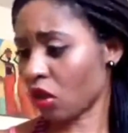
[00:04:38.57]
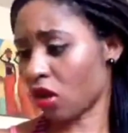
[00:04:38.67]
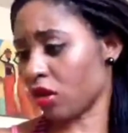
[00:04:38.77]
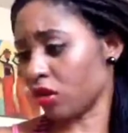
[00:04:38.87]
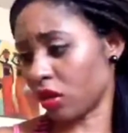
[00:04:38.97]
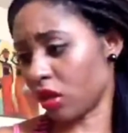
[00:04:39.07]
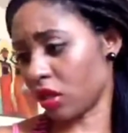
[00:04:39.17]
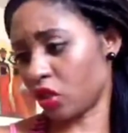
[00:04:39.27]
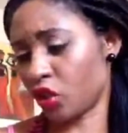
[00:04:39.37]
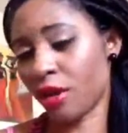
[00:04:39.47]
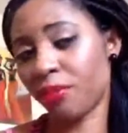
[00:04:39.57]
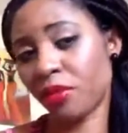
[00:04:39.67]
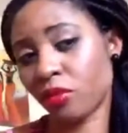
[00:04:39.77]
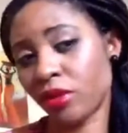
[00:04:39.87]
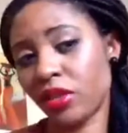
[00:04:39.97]
a trip
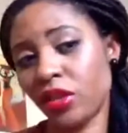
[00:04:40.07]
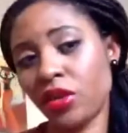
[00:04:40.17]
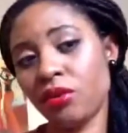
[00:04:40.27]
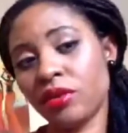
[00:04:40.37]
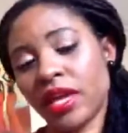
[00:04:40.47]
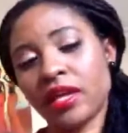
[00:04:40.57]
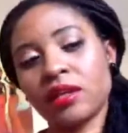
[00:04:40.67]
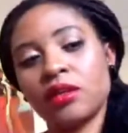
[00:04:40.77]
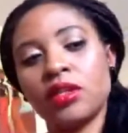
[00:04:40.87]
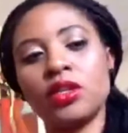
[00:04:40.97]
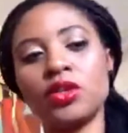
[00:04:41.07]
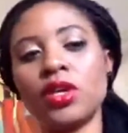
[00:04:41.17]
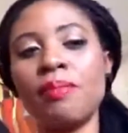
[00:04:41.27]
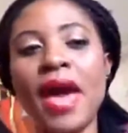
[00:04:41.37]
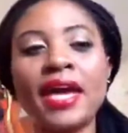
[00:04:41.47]
with you, like you
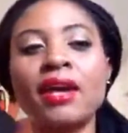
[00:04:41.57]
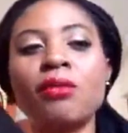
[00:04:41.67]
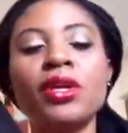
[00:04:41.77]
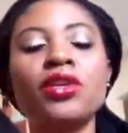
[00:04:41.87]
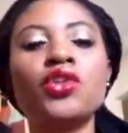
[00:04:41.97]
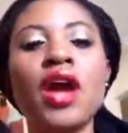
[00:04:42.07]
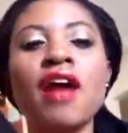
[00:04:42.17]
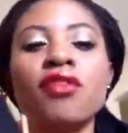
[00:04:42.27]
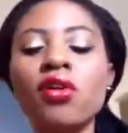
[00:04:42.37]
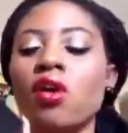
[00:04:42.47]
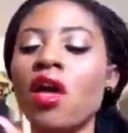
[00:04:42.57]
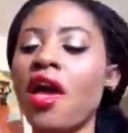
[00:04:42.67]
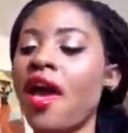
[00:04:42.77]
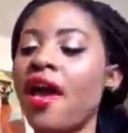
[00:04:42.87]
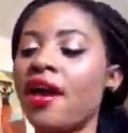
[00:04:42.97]
can pack it when you travel.
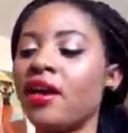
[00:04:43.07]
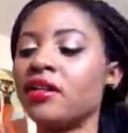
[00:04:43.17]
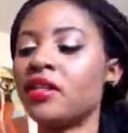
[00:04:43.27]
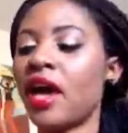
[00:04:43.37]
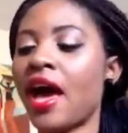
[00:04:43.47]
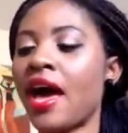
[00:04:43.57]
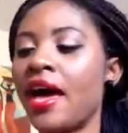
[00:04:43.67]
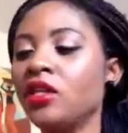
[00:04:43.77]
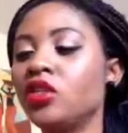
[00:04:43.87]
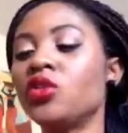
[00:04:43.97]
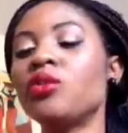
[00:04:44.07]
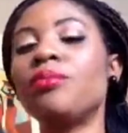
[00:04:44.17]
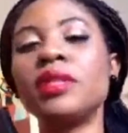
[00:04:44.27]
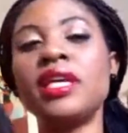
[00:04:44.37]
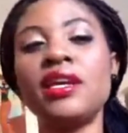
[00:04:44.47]
And I do
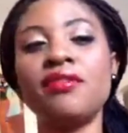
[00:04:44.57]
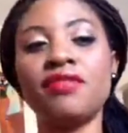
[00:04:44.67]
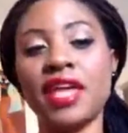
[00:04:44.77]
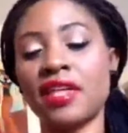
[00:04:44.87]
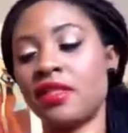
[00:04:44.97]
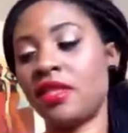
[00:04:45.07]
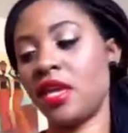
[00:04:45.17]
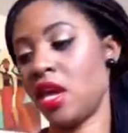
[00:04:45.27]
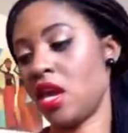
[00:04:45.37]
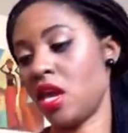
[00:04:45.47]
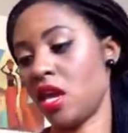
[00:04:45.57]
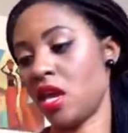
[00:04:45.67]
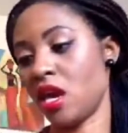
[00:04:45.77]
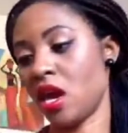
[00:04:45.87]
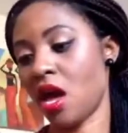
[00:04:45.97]
believe that the
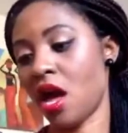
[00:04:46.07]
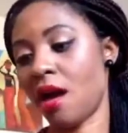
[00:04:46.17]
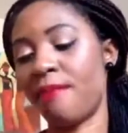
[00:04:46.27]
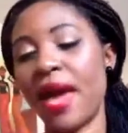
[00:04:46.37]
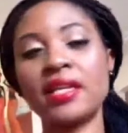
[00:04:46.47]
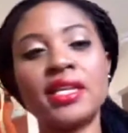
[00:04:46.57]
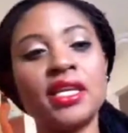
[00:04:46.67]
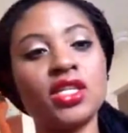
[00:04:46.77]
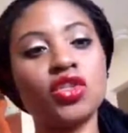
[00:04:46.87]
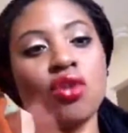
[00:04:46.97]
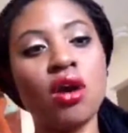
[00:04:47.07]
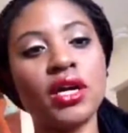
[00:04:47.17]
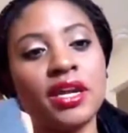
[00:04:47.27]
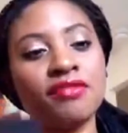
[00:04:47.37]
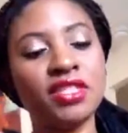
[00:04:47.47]
magnet is strong
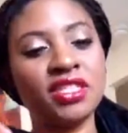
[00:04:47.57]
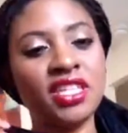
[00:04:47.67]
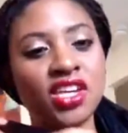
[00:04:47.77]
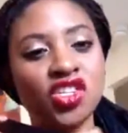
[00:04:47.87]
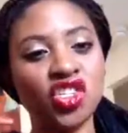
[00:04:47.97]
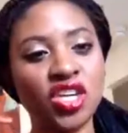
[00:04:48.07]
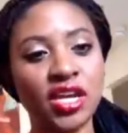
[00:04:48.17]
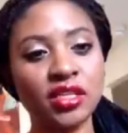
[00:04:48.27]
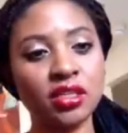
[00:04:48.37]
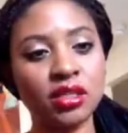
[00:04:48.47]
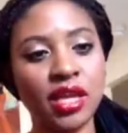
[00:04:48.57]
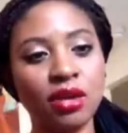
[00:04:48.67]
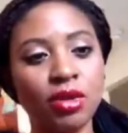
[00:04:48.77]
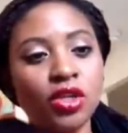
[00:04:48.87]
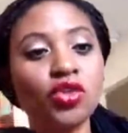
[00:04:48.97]
enough to stay shut like
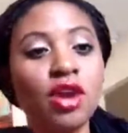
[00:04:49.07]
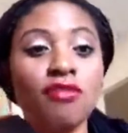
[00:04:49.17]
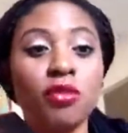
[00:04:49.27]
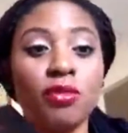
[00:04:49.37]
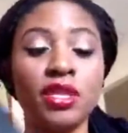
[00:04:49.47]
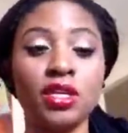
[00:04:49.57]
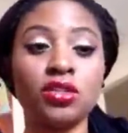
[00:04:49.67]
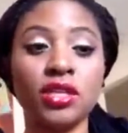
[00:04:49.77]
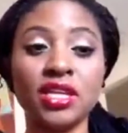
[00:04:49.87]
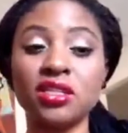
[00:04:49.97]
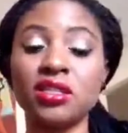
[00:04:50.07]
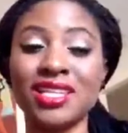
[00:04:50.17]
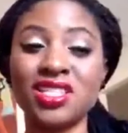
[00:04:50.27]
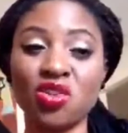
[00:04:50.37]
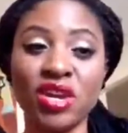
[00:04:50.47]
when you travel with it. So that's
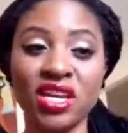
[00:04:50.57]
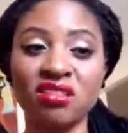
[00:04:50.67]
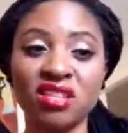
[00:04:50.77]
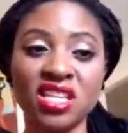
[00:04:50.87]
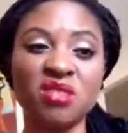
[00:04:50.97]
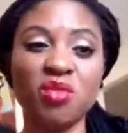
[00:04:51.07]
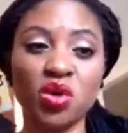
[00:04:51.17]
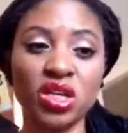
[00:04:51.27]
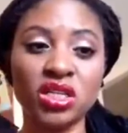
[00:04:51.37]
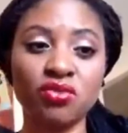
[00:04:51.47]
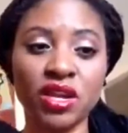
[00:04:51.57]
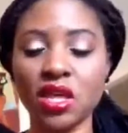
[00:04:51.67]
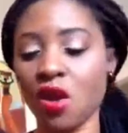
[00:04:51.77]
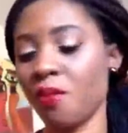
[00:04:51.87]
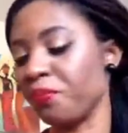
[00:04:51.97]
a bonus right
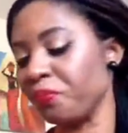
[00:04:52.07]
there.